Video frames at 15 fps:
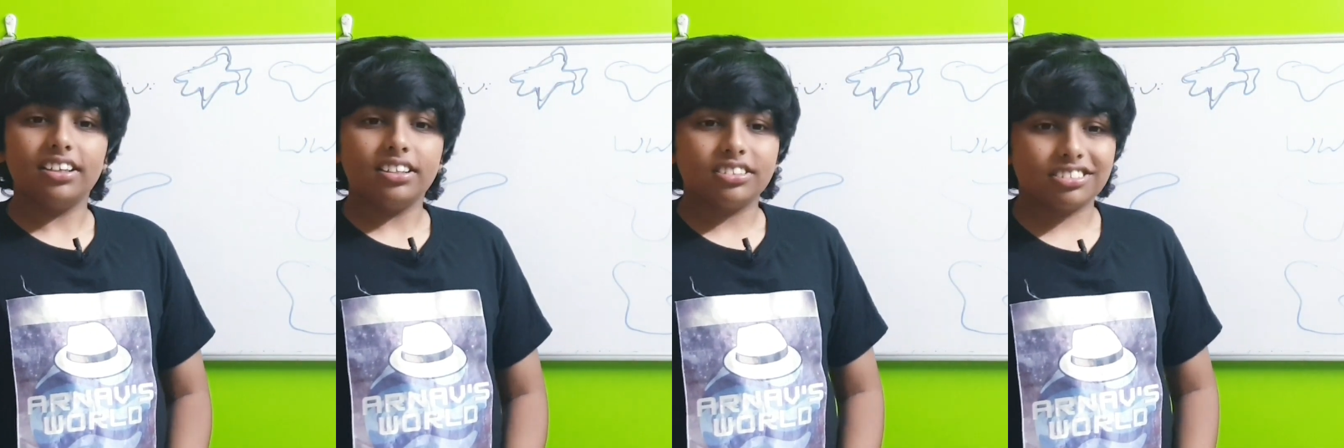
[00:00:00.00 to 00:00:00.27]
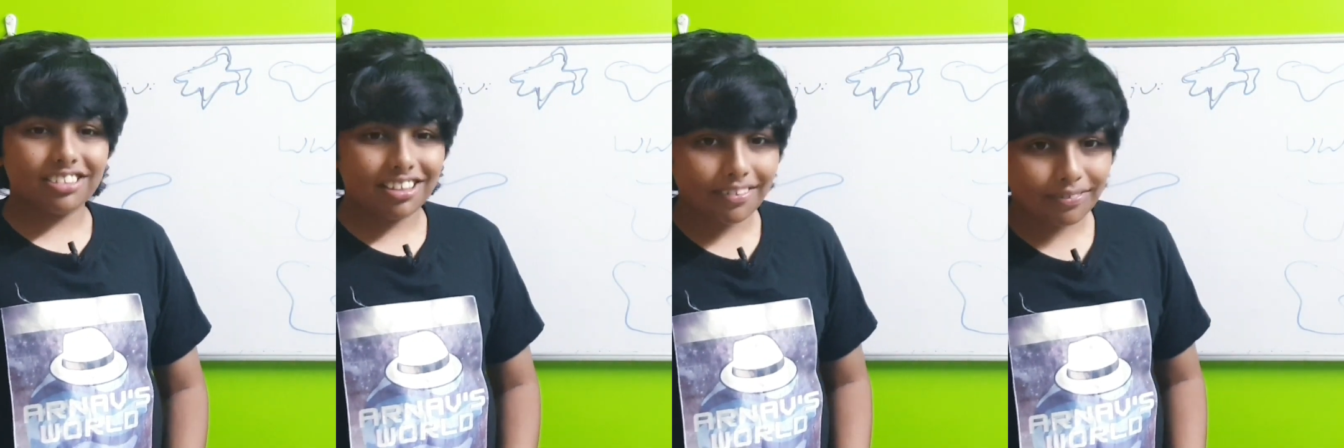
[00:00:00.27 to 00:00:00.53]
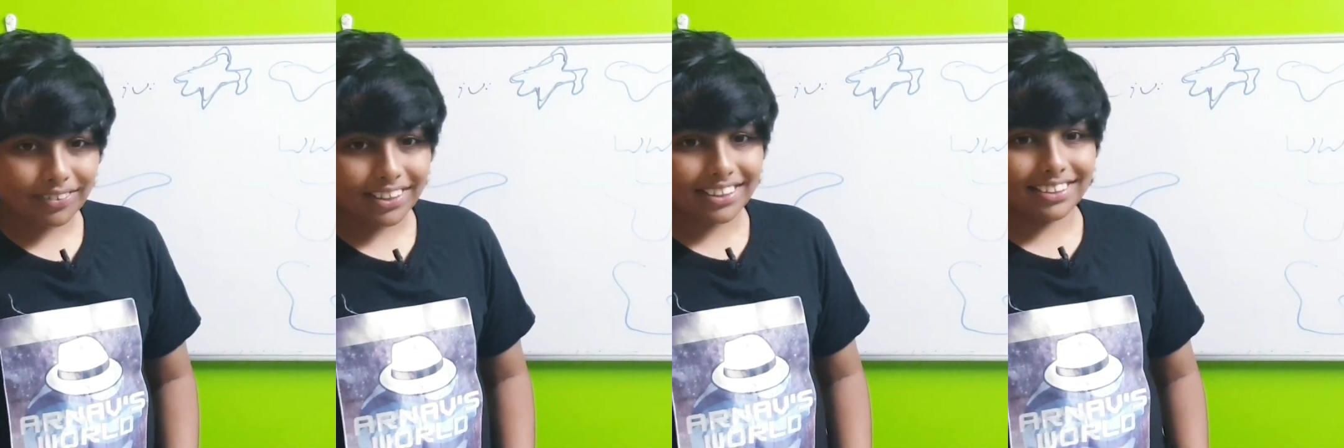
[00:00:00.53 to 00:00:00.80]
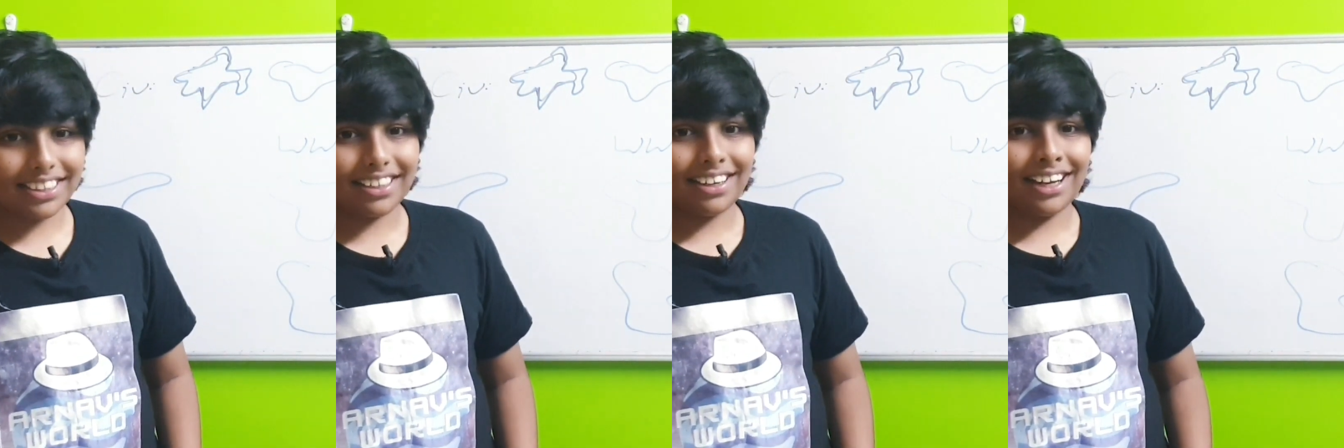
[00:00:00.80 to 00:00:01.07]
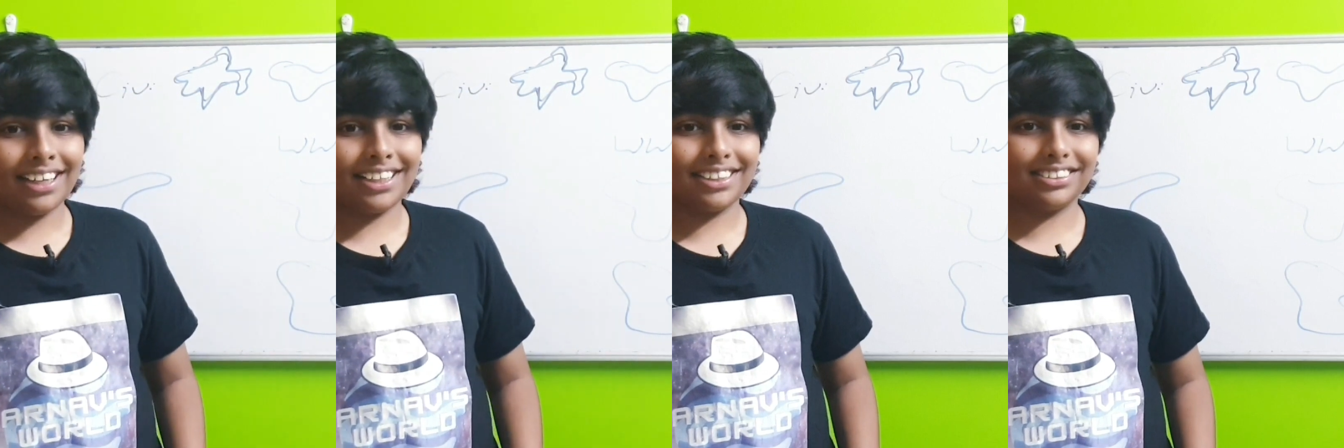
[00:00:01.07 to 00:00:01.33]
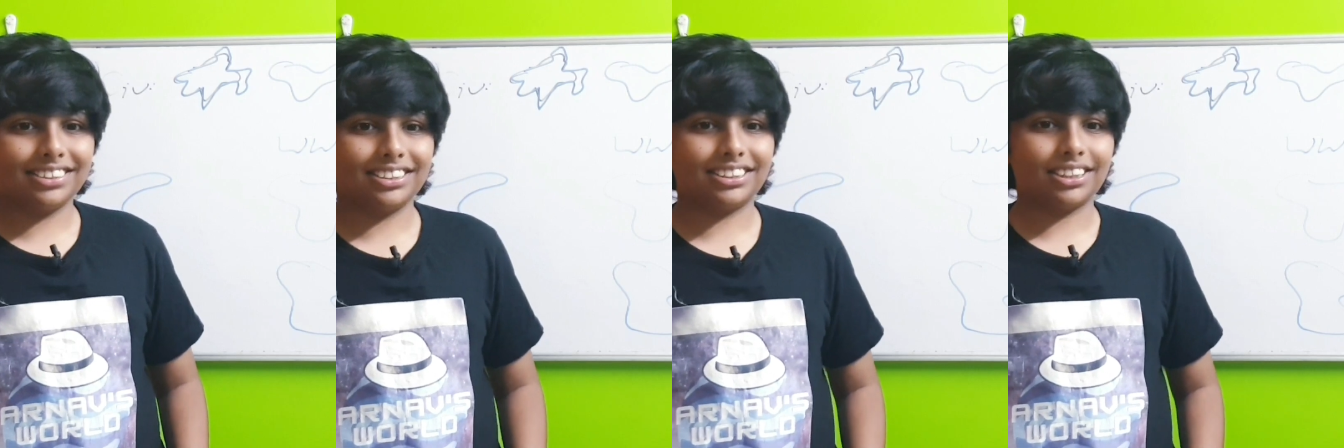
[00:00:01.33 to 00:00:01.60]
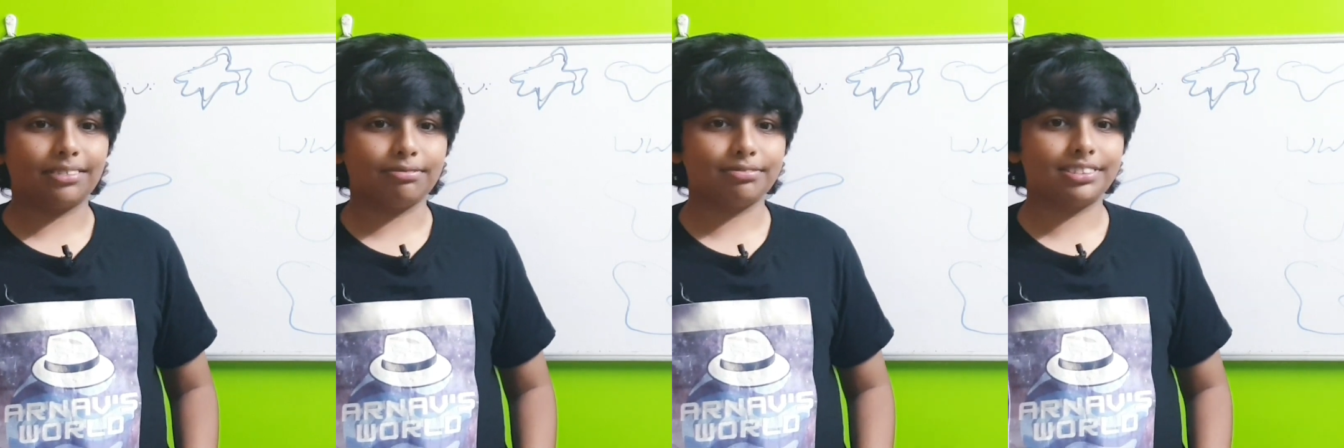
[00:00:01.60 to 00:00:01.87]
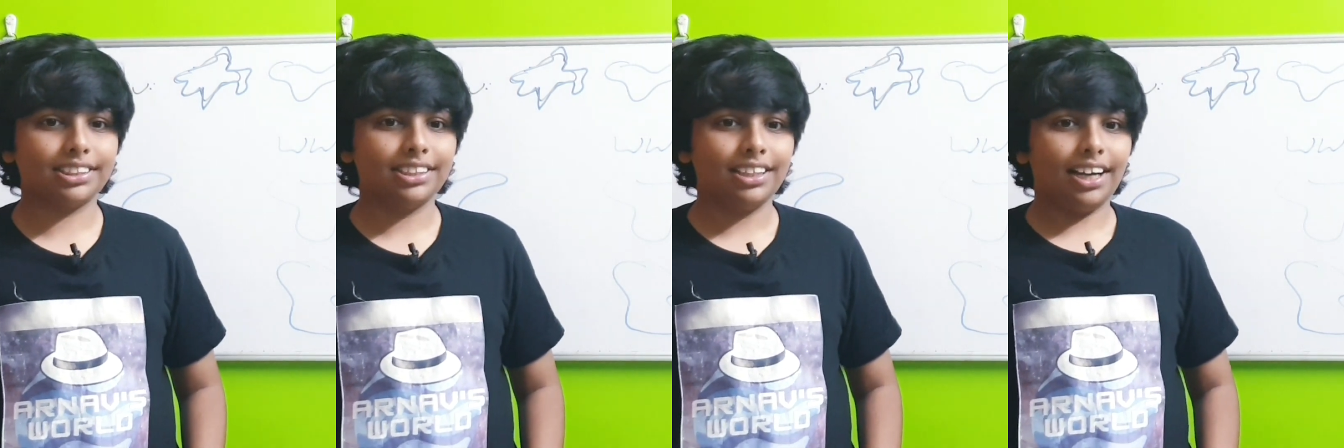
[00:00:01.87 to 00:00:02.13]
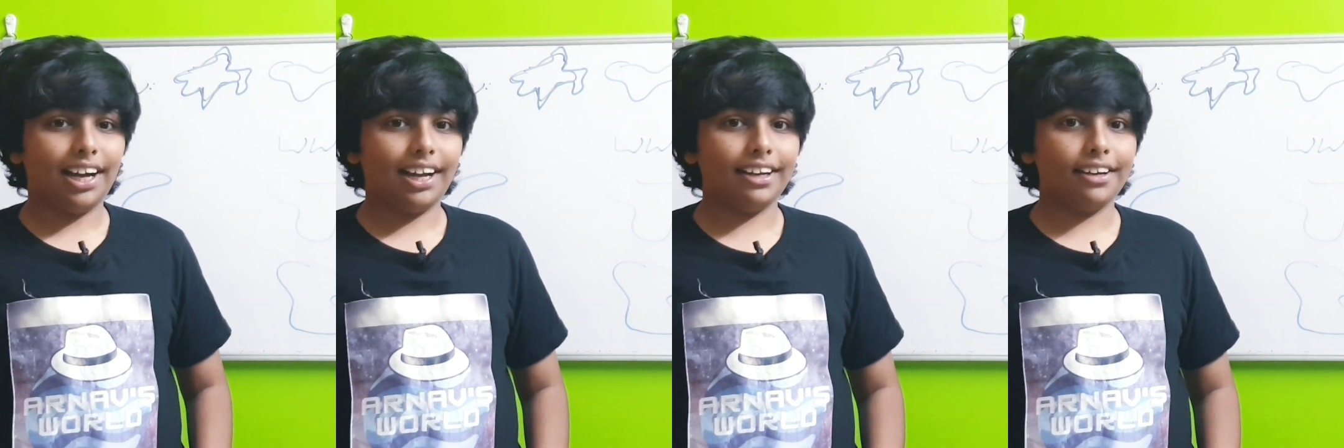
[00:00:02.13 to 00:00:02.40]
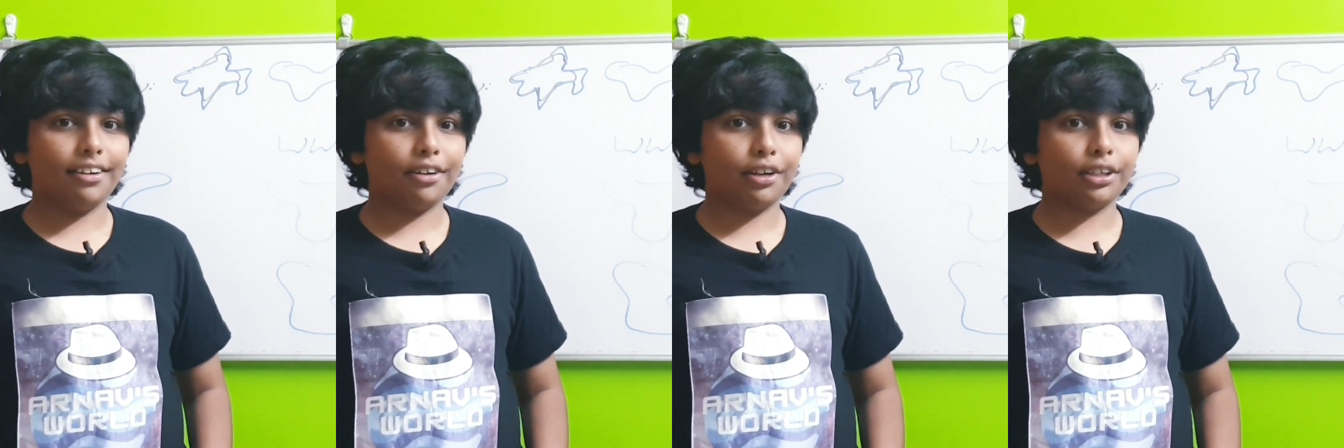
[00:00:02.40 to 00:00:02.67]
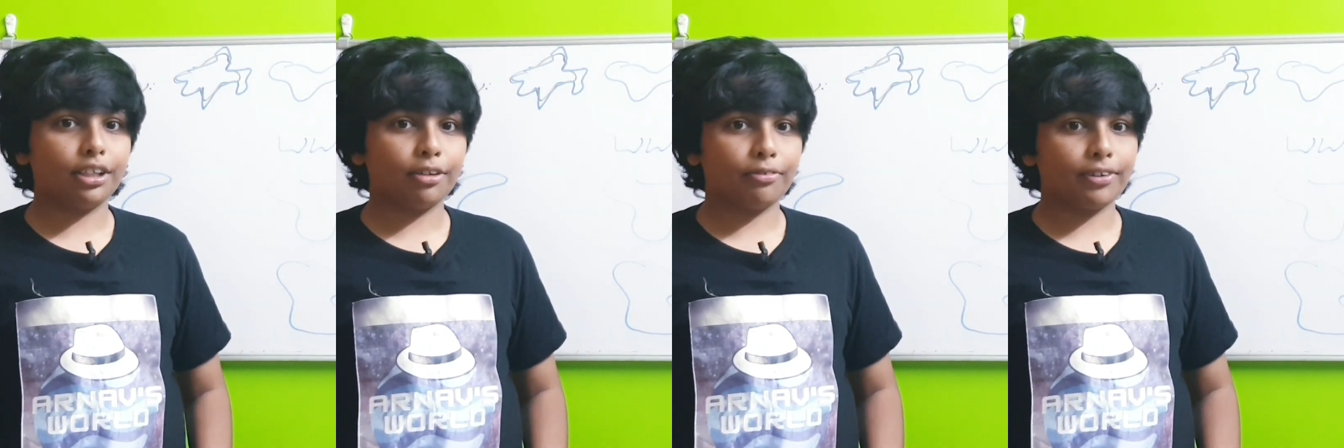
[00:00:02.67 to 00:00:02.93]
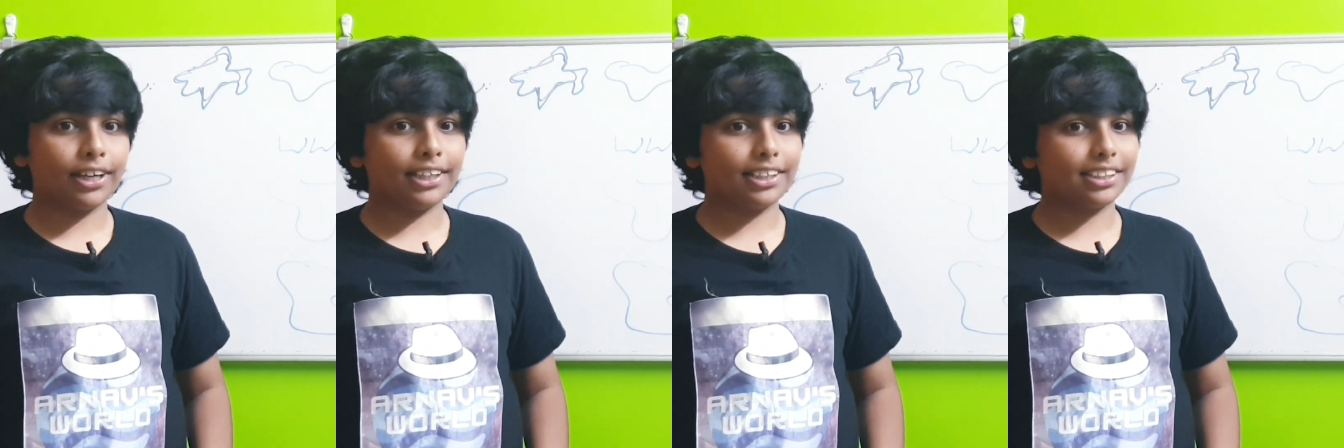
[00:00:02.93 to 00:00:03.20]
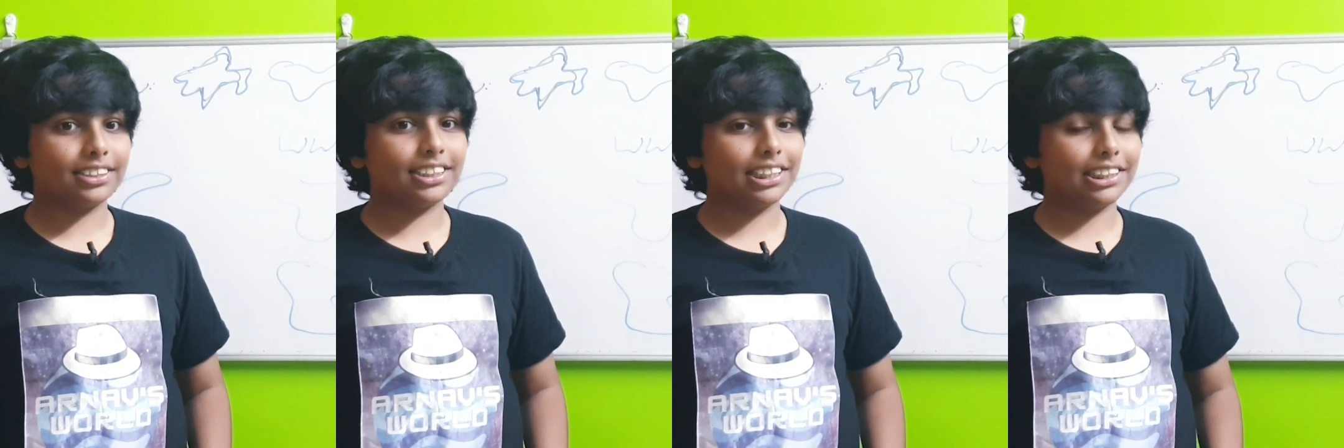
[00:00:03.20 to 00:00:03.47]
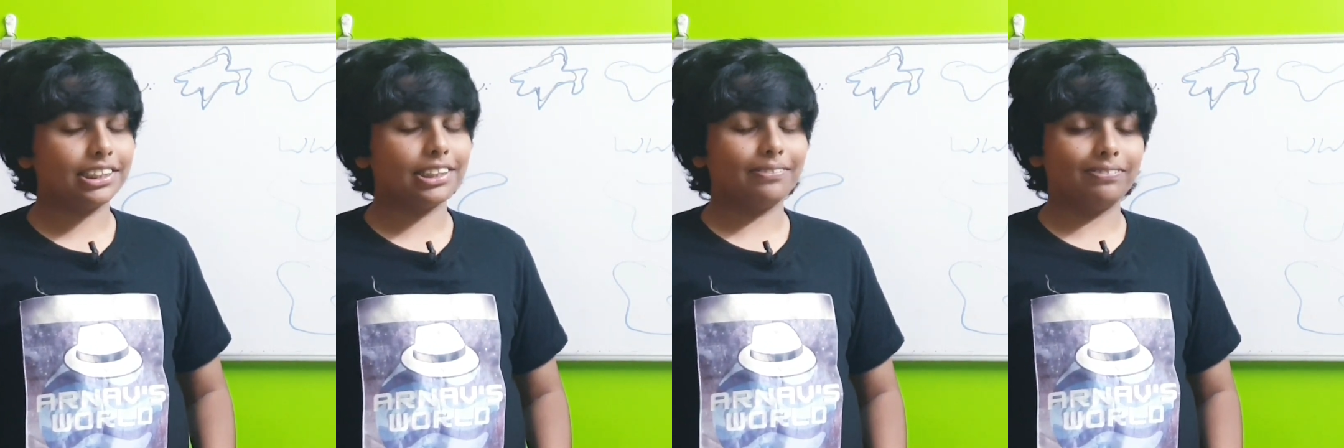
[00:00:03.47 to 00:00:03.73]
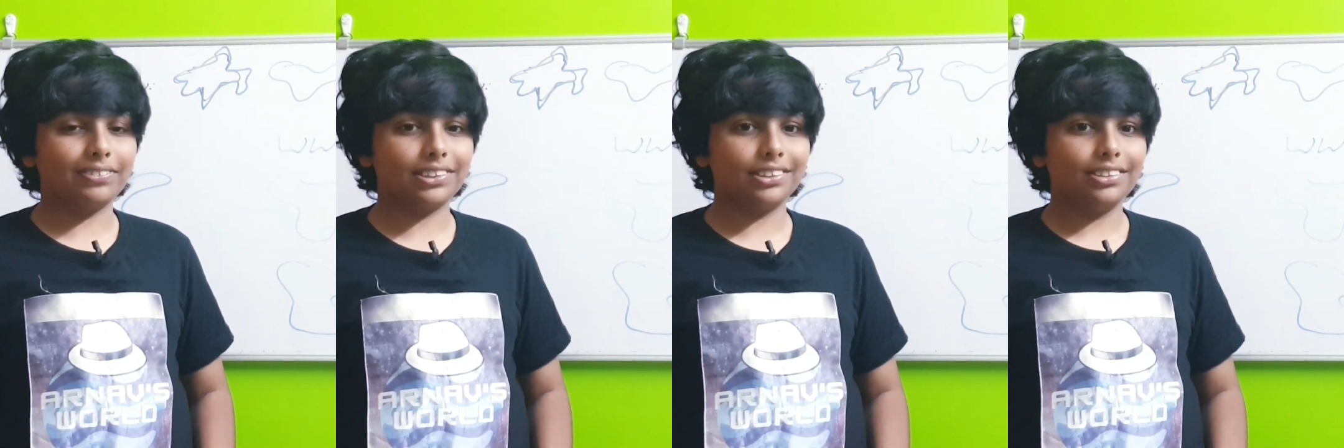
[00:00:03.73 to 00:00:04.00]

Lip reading: So after the writing systems, a lot of writing systems,